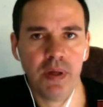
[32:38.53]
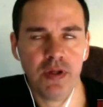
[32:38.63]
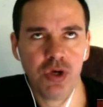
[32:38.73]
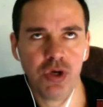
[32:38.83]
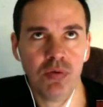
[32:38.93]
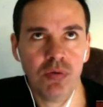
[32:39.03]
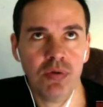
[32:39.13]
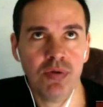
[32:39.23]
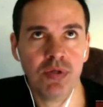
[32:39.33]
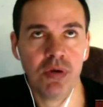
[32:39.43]
So
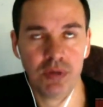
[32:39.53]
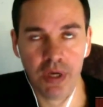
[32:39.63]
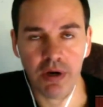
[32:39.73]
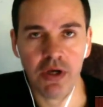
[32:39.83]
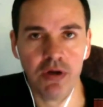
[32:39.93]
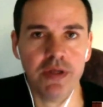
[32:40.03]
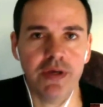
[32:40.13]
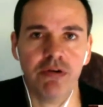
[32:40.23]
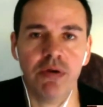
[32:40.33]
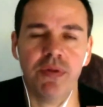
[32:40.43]
yeah, I totally
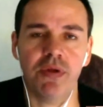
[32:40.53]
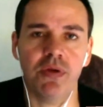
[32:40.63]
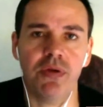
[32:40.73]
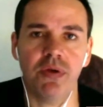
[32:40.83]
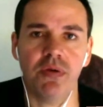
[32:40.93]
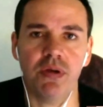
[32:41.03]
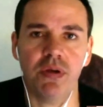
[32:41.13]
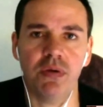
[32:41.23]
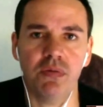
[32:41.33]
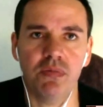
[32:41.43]
agree with you.
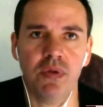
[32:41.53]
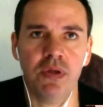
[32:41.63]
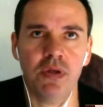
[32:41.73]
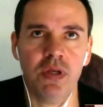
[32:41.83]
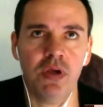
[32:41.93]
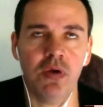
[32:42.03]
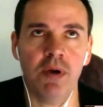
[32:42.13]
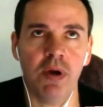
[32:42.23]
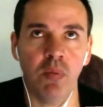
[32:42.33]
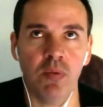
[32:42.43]

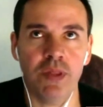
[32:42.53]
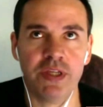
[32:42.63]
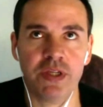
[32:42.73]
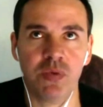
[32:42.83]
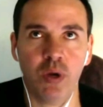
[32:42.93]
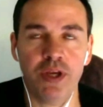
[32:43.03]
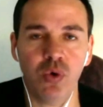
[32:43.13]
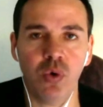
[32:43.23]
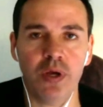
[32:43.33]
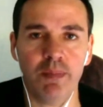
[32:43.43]
But this is where
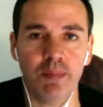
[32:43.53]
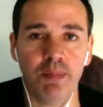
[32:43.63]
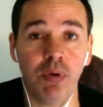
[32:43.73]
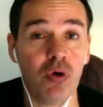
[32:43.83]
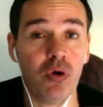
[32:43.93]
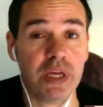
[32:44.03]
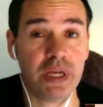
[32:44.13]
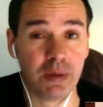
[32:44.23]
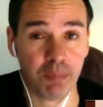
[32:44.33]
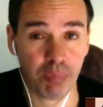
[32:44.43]
your
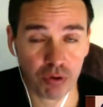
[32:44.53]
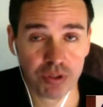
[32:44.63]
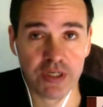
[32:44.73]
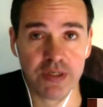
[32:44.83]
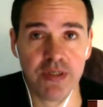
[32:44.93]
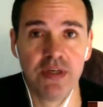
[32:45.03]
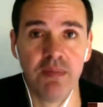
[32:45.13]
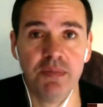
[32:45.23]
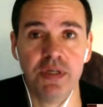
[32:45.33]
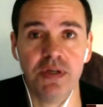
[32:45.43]
employing process
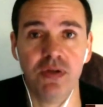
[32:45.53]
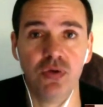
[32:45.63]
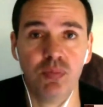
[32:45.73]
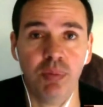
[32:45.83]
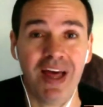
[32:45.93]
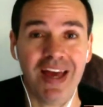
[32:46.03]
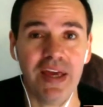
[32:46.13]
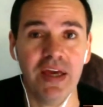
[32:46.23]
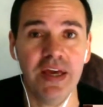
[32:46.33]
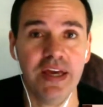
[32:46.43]
comes into play.
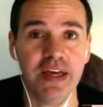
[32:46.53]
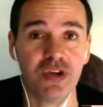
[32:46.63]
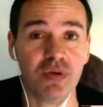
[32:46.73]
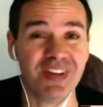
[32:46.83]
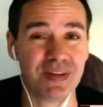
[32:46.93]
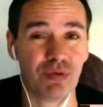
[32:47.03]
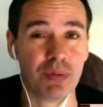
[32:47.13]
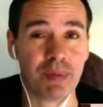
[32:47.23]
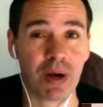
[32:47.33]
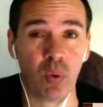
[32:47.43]
So it doesn't
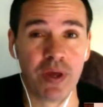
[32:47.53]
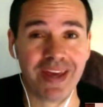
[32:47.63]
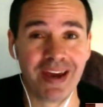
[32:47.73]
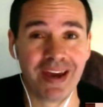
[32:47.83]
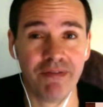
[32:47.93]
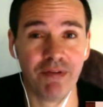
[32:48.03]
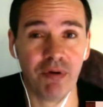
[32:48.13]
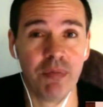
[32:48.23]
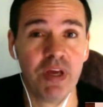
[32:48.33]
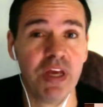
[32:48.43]
really matter where they come
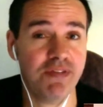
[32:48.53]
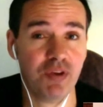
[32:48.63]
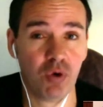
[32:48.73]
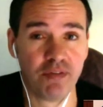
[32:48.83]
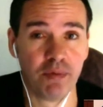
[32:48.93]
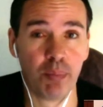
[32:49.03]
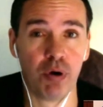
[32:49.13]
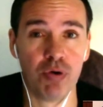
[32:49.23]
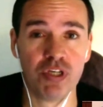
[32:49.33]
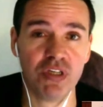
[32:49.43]
from. If you have a
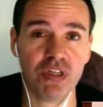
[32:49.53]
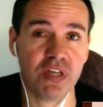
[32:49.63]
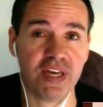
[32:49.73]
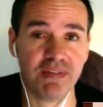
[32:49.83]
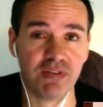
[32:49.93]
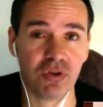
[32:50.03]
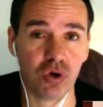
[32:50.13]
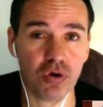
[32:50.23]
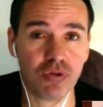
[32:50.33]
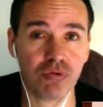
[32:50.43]
process that they have to
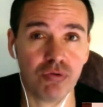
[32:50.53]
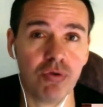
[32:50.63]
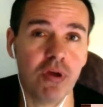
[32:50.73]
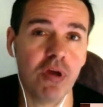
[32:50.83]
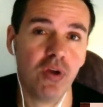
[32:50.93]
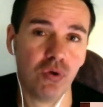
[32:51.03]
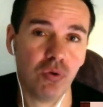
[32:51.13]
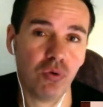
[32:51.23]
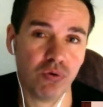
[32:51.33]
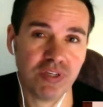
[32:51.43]
go through,
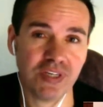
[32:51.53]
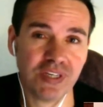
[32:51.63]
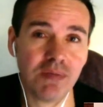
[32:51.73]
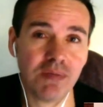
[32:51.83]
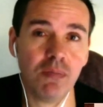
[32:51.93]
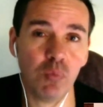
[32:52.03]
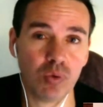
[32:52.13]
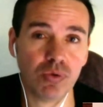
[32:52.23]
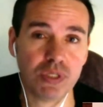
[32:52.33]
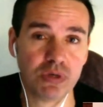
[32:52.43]
your system will
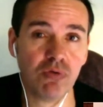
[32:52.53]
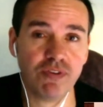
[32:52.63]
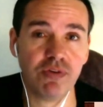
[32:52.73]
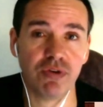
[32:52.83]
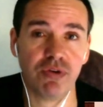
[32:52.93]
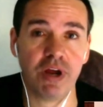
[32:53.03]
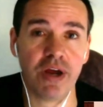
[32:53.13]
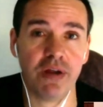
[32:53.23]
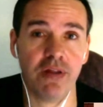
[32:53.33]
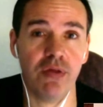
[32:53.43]
still filter
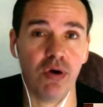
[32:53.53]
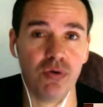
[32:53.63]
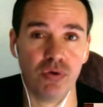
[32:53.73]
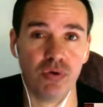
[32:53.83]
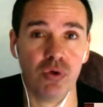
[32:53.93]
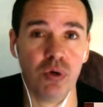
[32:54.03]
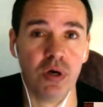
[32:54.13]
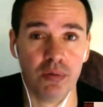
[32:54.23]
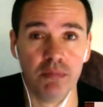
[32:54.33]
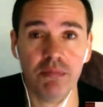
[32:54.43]
out those who
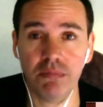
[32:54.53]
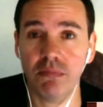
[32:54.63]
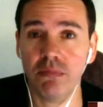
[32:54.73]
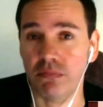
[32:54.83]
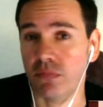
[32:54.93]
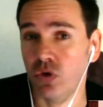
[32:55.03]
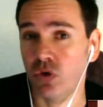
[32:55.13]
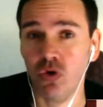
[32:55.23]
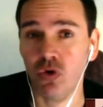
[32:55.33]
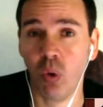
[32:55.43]

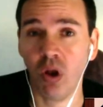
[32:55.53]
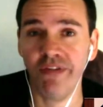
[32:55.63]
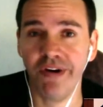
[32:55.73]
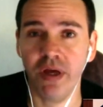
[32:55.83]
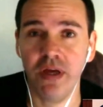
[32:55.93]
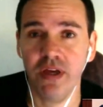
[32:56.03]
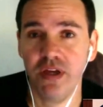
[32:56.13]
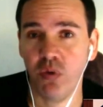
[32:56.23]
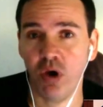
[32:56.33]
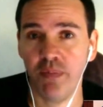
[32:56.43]
qualify.
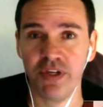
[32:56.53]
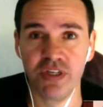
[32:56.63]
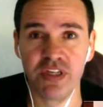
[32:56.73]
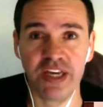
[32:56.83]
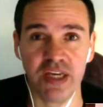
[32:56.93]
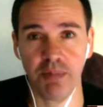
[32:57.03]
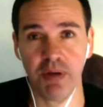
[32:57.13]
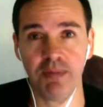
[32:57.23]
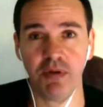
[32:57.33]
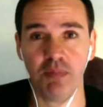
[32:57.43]
You won't be just taking
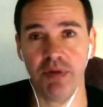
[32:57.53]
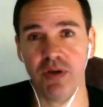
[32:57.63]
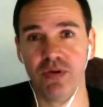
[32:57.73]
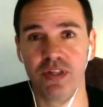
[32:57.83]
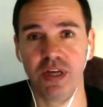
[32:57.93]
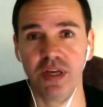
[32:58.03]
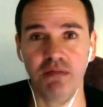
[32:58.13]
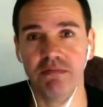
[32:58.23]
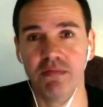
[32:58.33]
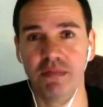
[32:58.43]
people on because they
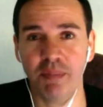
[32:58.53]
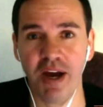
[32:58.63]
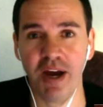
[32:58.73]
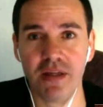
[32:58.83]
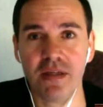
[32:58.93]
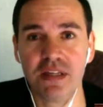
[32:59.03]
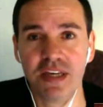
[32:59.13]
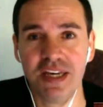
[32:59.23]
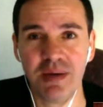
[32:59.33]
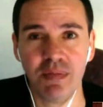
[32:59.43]
are part of this
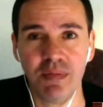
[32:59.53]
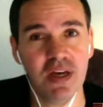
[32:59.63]
scheme.